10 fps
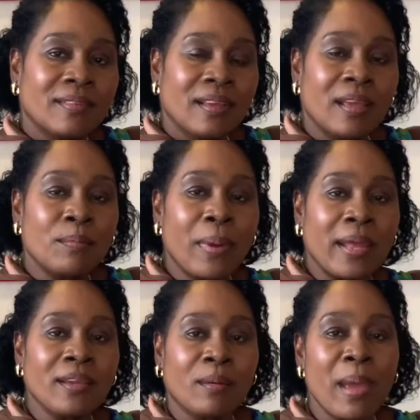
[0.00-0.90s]
and
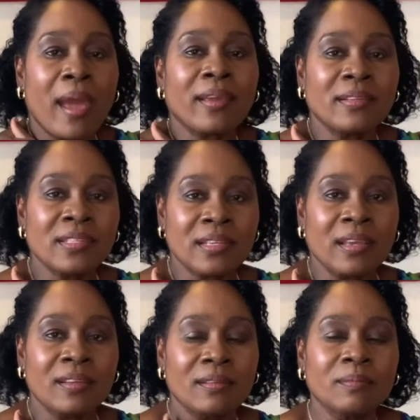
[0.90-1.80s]
patting our back and
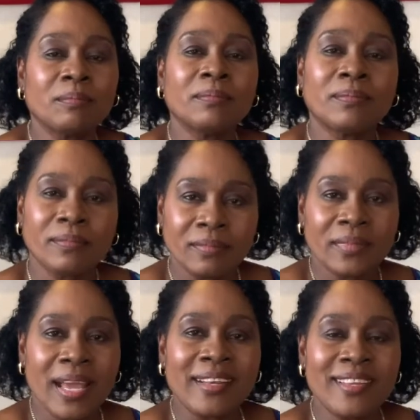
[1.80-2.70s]
saying,
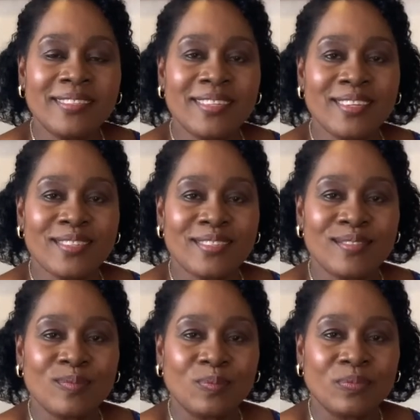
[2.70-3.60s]
I did this.
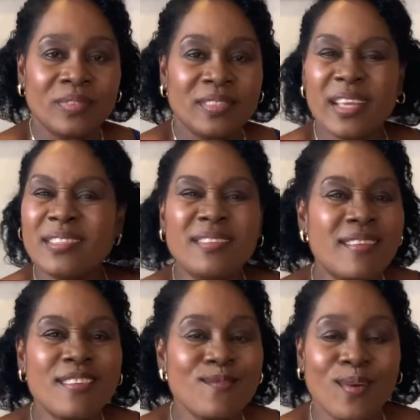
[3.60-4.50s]
There's
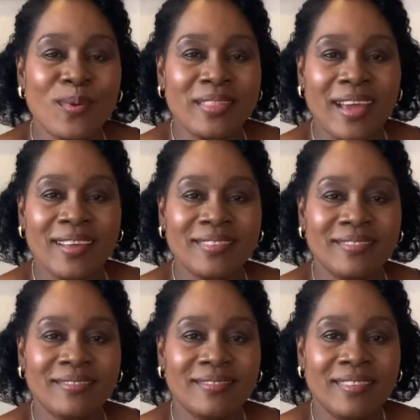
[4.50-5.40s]
nothing wrong with that.
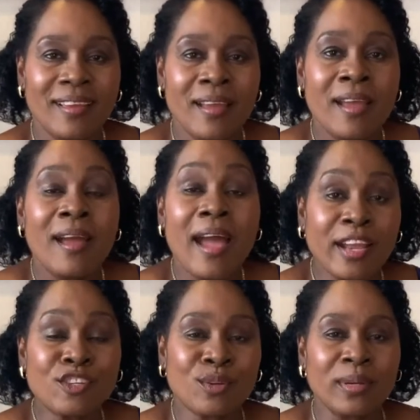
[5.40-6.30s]

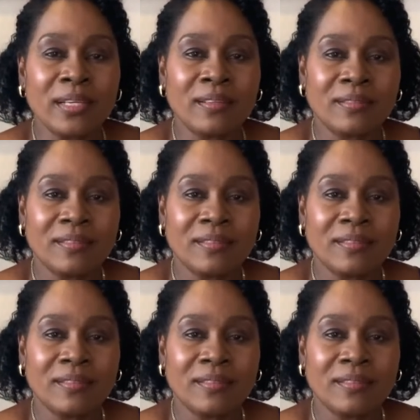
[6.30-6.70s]
Actually,